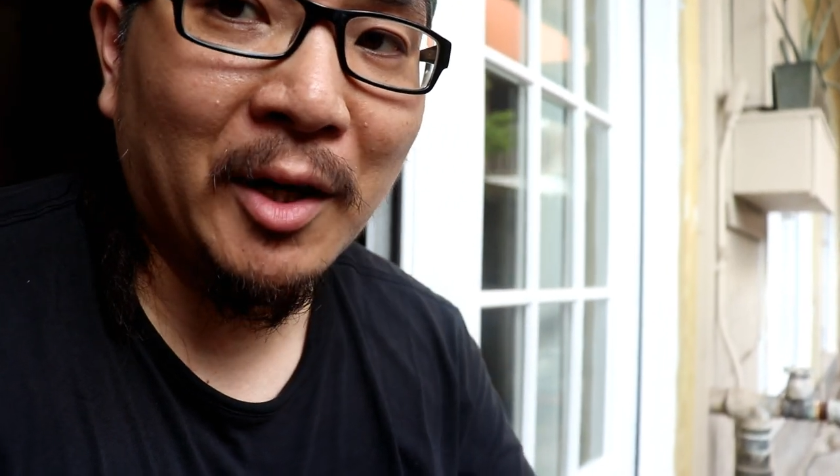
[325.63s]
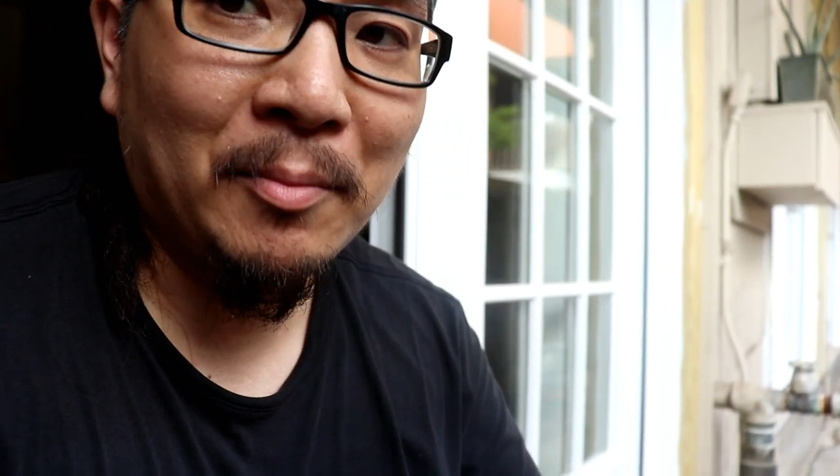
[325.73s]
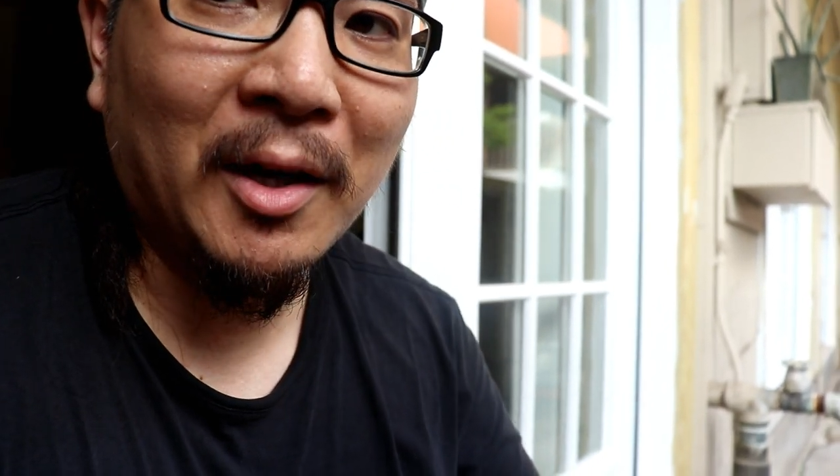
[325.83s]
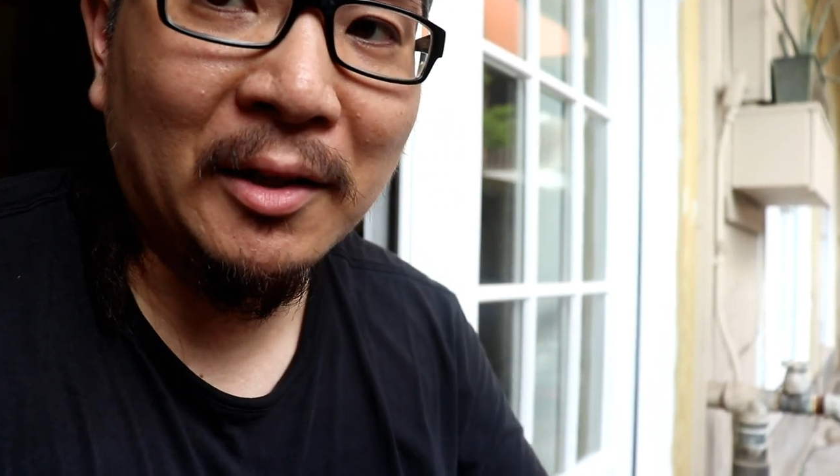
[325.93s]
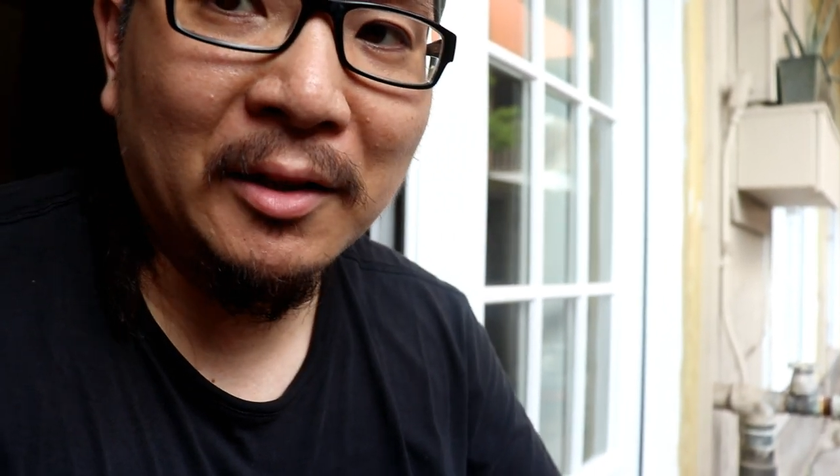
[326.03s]
I
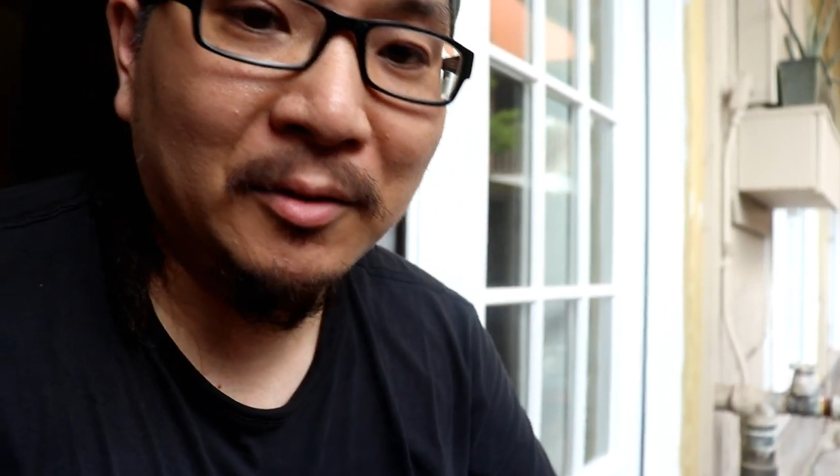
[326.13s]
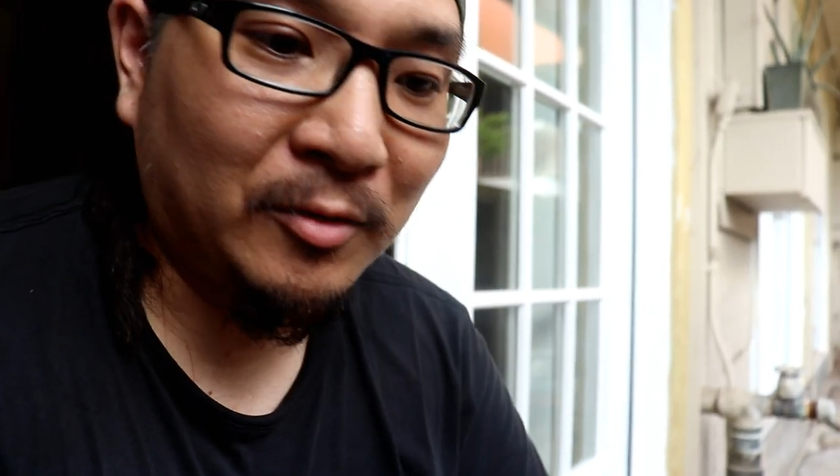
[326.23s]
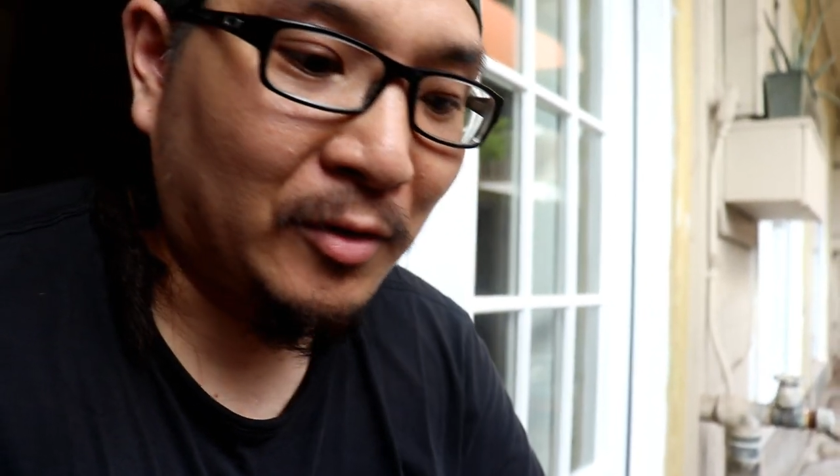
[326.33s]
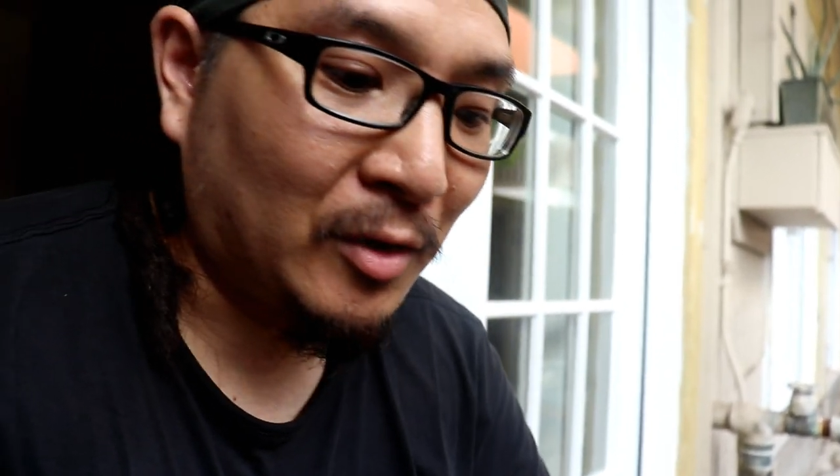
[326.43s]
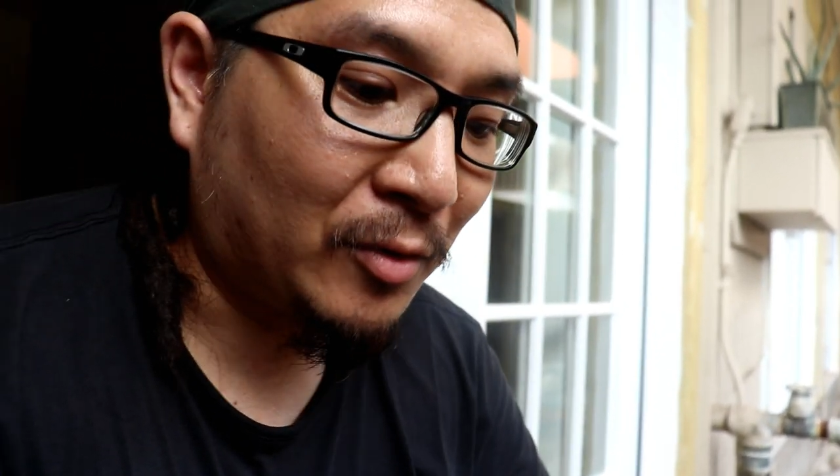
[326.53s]
bought a
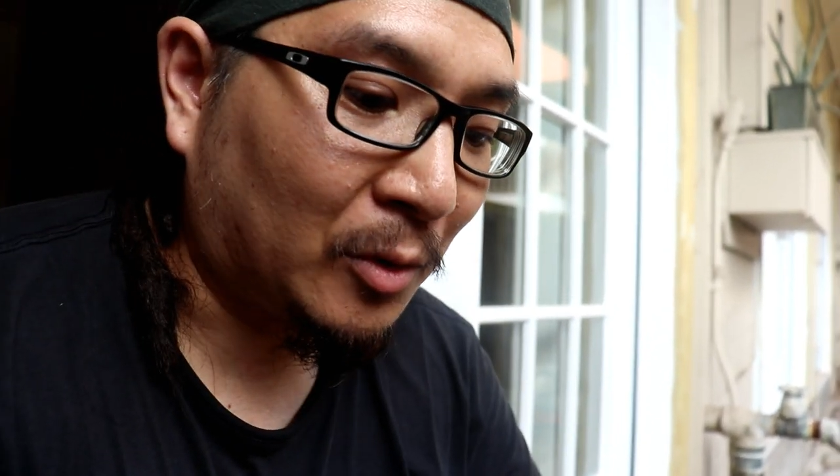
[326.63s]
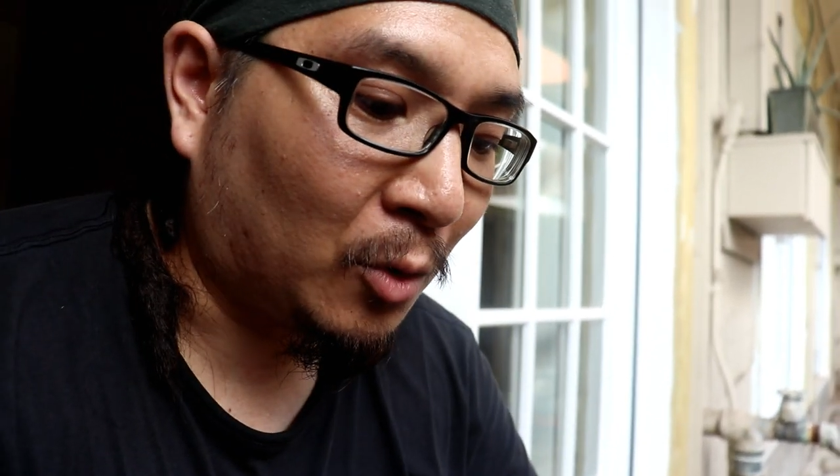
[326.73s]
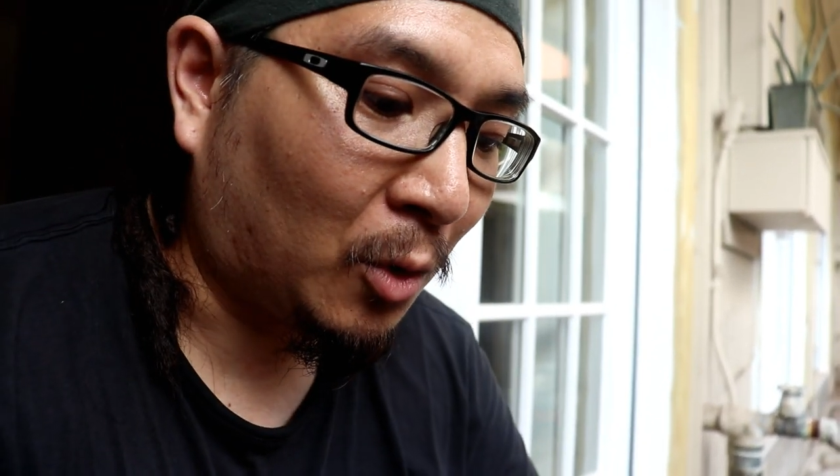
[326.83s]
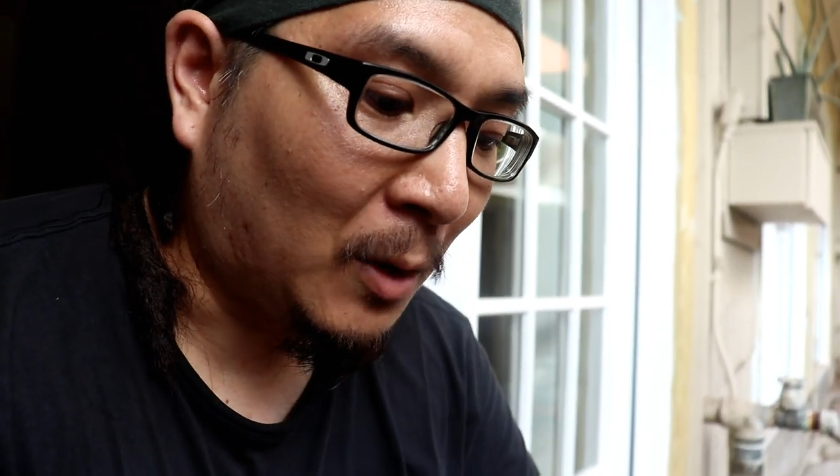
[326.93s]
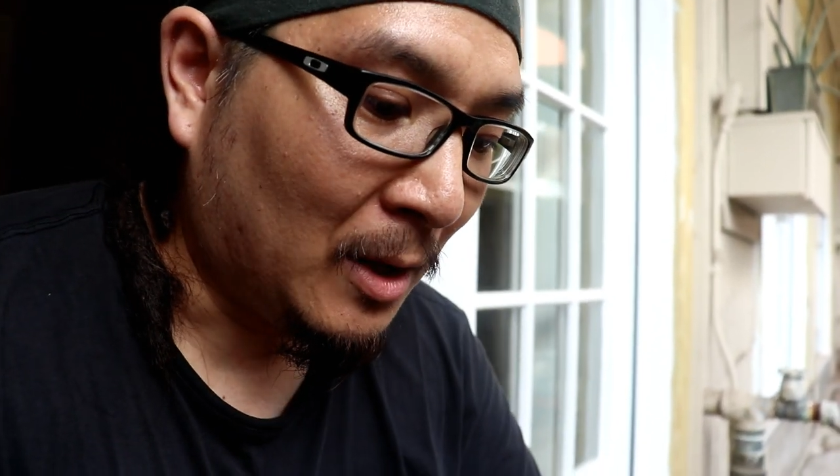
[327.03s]
50 foot
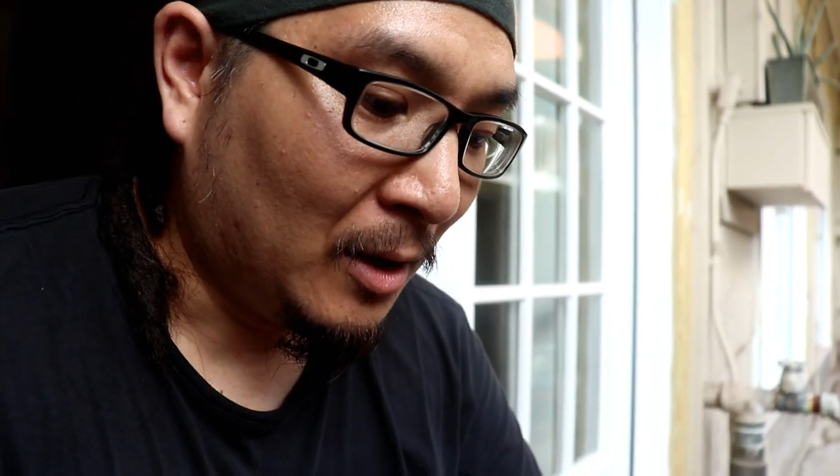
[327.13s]
roll.